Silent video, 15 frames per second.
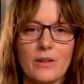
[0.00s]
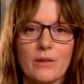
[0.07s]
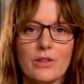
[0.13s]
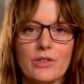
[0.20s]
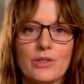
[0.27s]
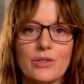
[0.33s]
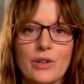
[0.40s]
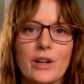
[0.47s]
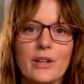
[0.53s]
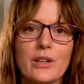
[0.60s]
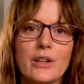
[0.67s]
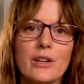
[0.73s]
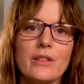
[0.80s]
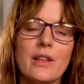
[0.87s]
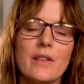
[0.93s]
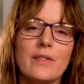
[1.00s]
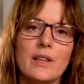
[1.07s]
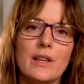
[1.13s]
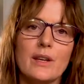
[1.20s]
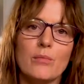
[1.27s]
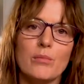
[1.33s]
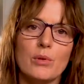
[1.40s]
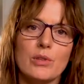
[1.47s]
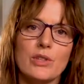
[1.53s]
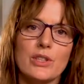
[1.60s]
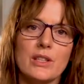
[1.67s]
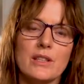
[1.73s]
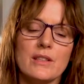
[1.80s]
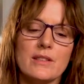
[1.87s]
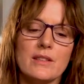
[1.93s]
You are stronger than the
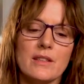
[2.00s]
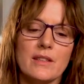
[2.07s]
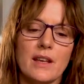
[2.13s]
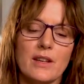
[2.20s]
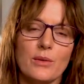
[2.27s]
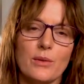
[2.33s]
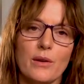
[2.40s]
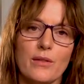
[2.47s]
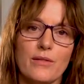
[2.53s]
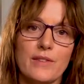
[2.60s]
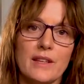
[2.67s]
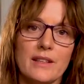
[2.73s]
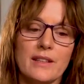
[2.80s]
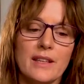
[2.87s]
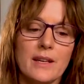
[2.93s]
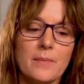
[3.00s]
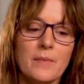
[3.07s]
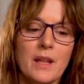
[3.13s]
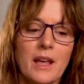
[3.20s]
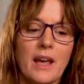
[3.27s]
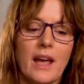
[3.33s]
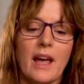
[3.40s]
emotions that you are feeling.